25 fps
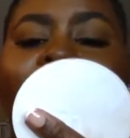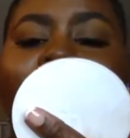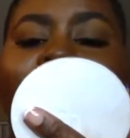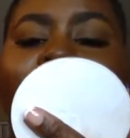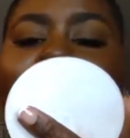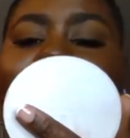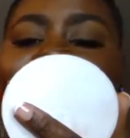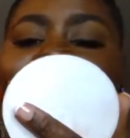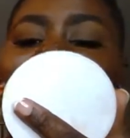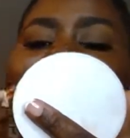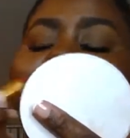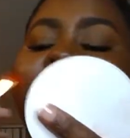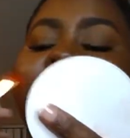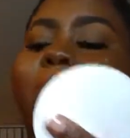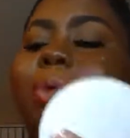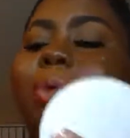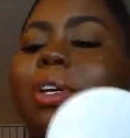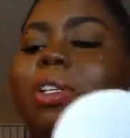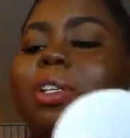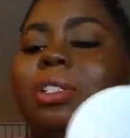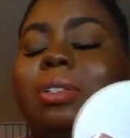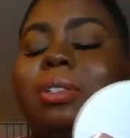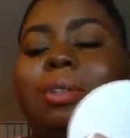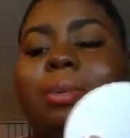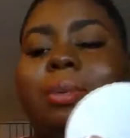any
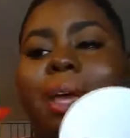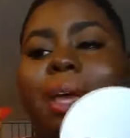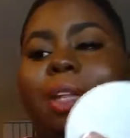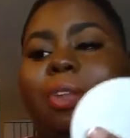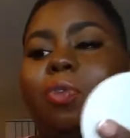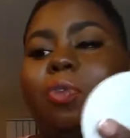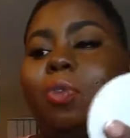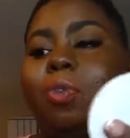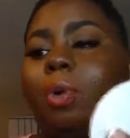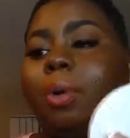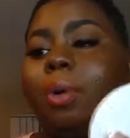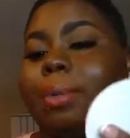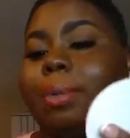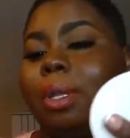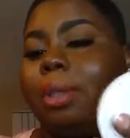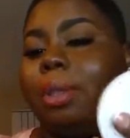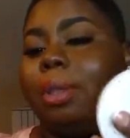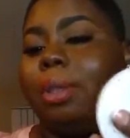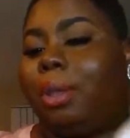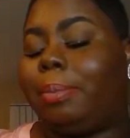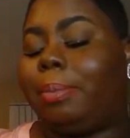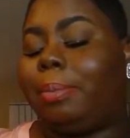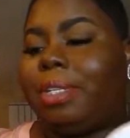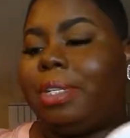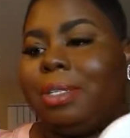questions about the formula,
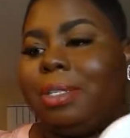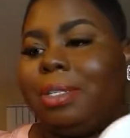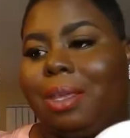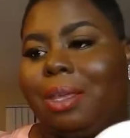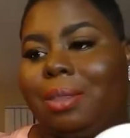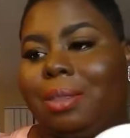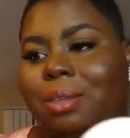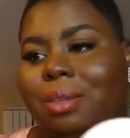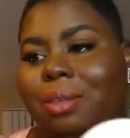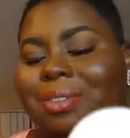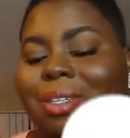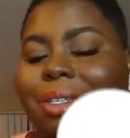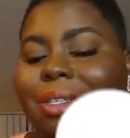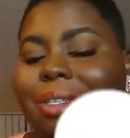let me say this. It's